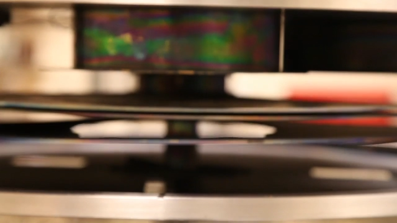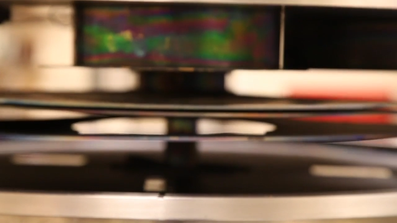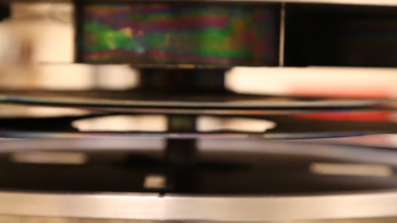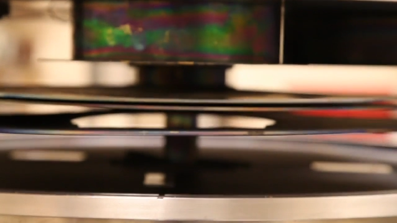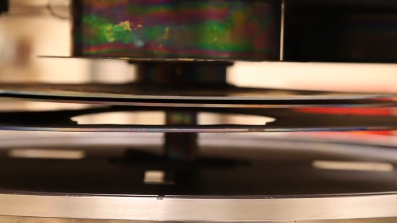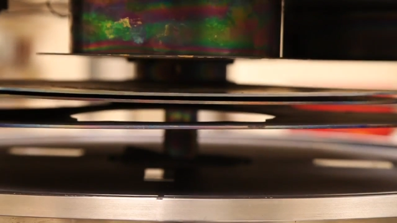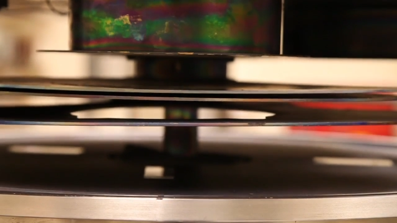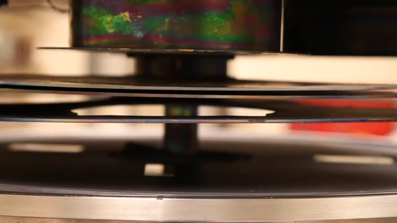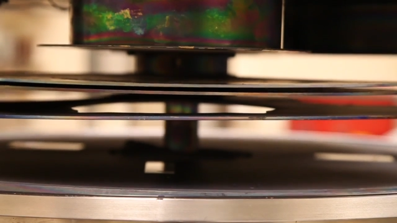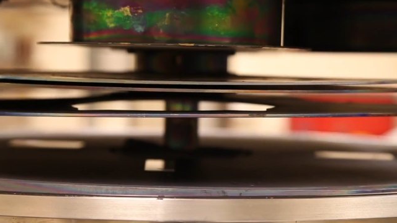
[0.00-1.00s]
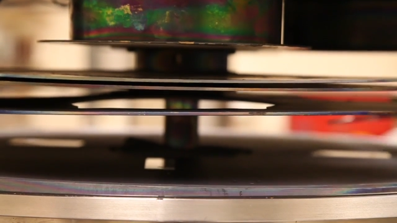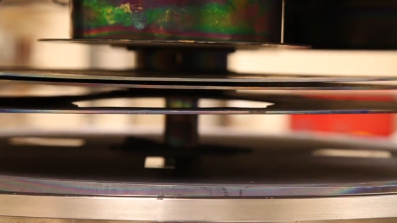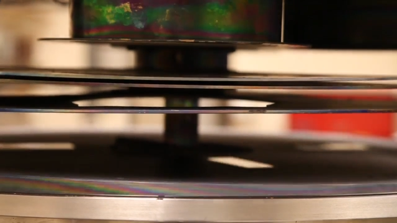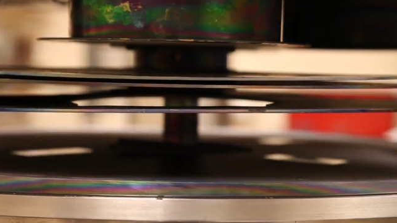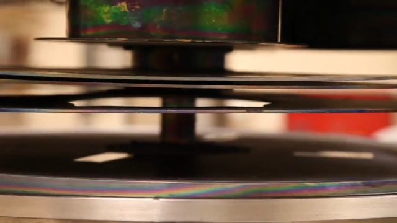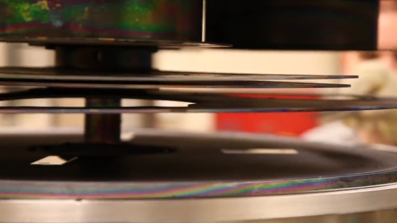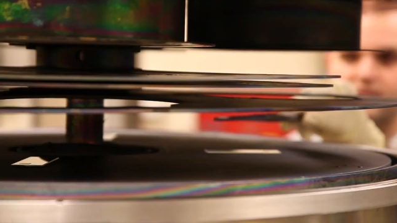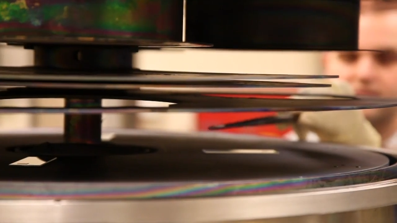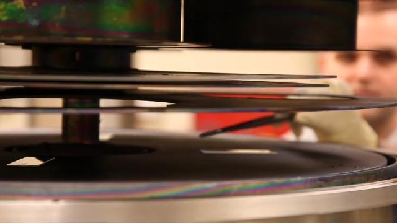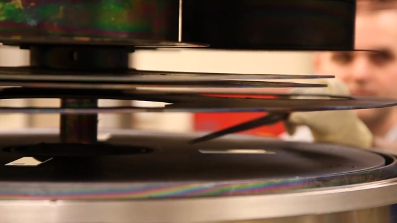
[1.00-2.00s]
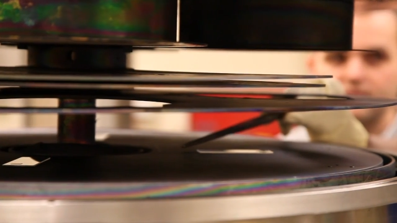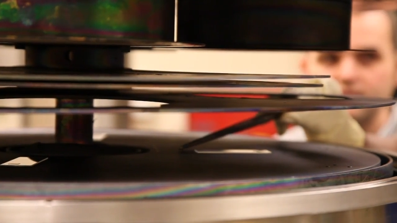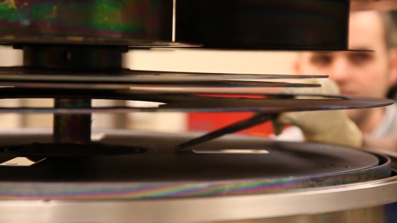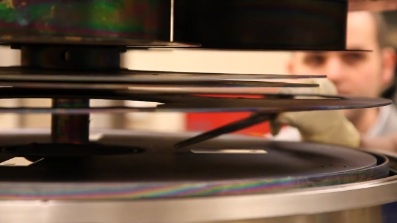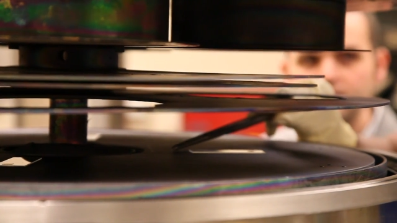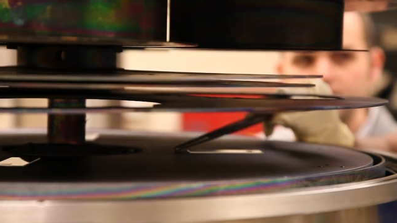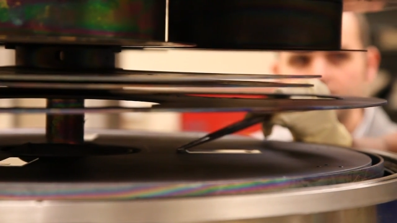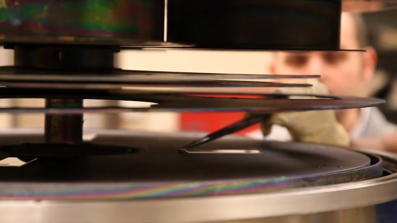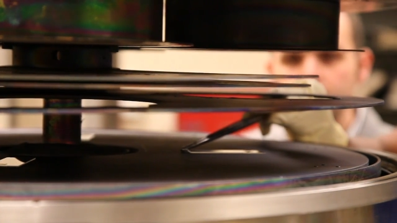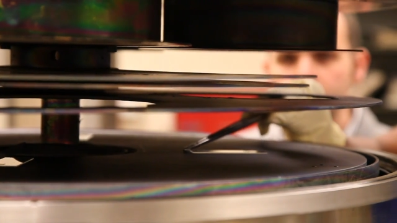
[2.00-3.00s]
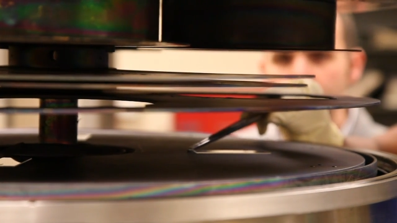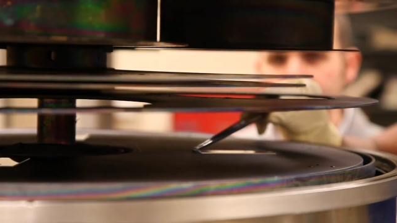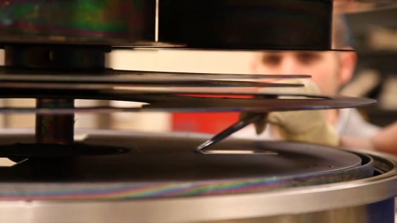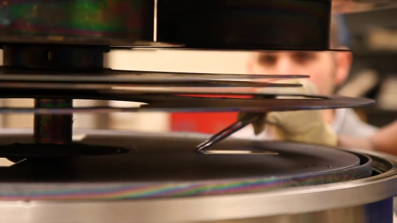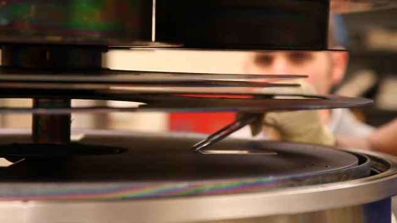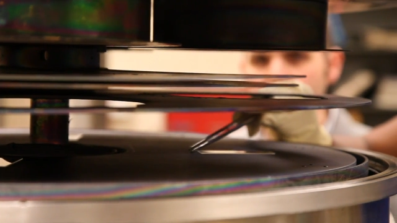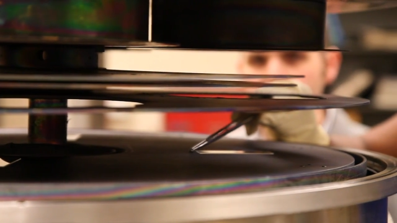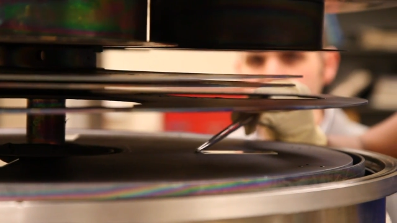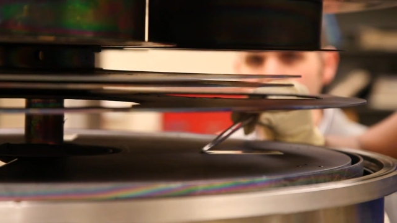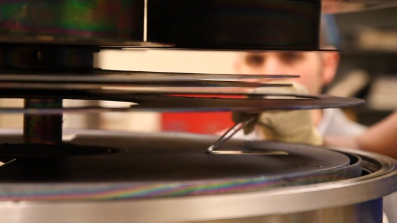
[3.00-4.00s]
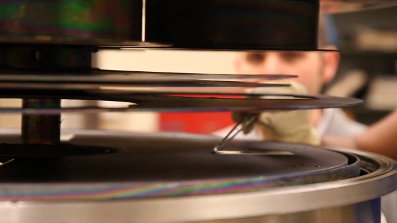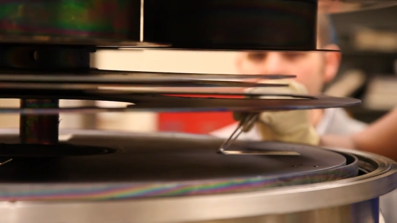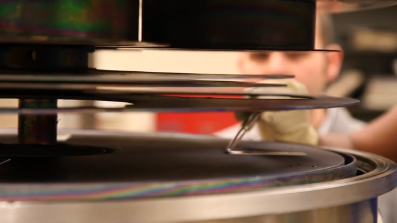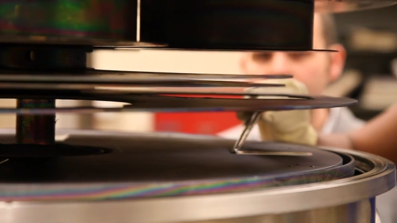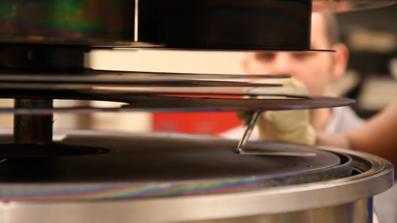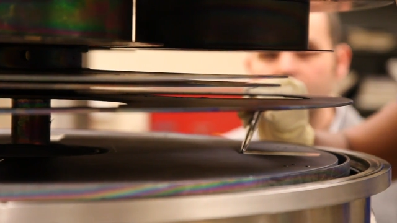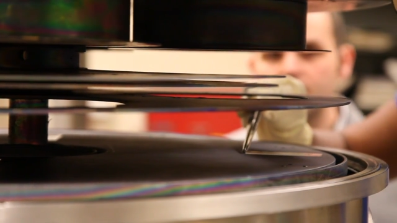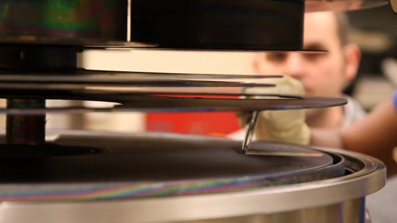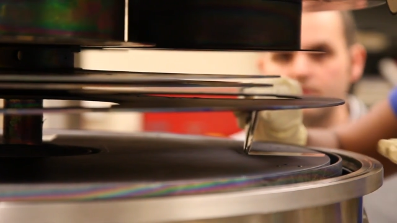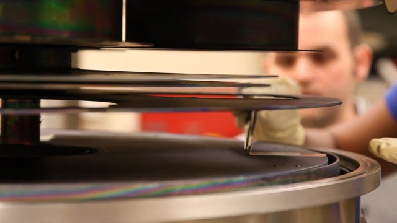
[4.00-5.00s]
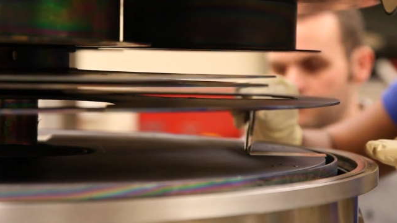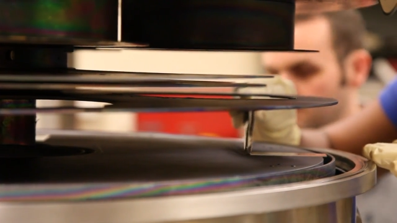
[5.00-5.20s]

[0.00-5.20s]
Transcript: Nobody's mouth can be seen.